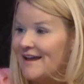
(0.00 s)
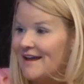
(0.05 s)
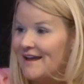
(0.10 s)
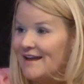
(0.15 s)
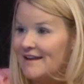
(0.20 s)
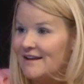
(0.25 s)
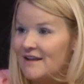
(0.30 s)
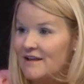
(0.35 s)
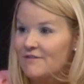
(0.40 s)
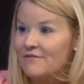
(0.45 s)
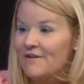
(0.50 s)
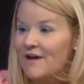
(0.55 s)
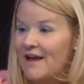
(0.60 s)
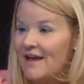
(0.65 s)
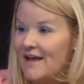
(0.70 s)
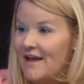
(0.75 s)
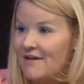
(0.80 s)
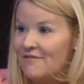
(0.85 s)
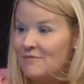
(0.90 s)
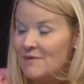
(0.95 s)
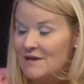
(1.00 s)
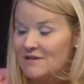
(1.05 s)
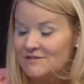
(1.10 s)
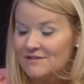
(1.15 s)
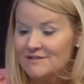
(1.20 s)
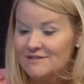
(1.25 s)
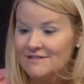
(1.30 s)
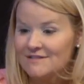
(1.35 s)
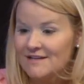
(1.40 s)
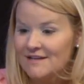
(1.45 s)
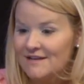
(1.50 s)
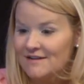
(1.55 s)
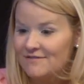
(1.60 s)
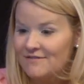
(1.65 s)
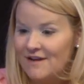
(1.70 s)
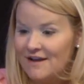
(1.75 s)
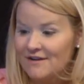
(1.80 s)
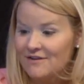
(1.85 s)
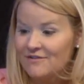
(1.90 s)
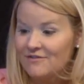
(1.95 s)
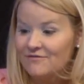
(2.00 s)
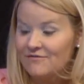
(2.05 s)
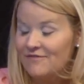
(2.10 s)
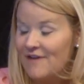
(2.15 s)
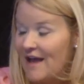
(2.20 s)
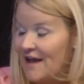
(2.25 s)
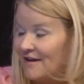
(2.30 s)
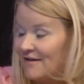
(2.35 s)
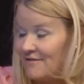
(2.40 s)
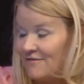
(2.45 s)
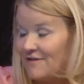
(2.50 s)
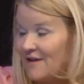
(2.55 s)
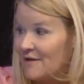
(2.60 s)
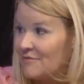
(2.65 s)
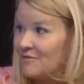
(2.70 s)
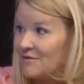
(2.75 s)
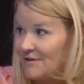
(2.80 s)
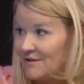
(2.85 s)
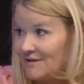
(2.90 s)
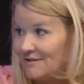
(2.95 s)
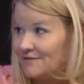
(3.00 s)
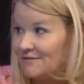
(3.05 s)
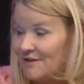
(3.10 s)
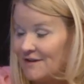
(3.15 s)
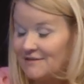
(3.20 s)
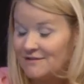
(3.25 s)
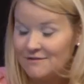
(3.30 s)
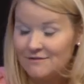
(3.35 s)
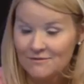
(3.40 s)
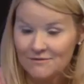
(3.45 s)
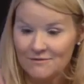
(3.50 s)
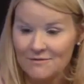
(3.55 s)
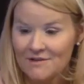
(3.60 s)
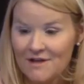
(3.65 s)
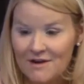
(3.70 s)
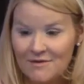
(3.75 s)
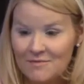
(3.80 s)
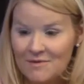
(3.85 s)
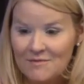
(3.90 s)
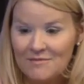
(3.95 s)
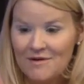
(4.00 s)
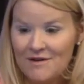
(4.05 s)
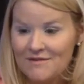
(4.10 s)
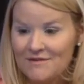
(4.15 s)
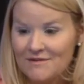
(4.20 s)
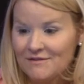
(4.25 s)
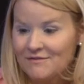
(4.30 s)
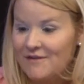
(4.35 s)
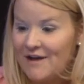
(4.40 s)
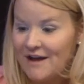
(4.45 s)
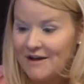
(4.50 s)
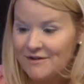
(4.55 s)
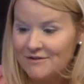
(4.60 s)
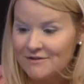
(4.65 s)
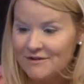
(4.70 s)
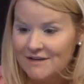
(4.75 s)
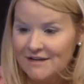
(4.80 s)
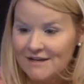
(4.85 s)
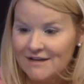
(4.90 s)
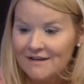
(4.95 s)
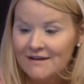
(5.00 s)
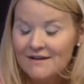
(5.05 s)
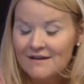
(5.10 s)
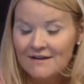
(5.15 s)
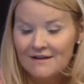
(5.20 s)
and if I have patients that have had fa fabulous facelifts from a lot of people on this faculty,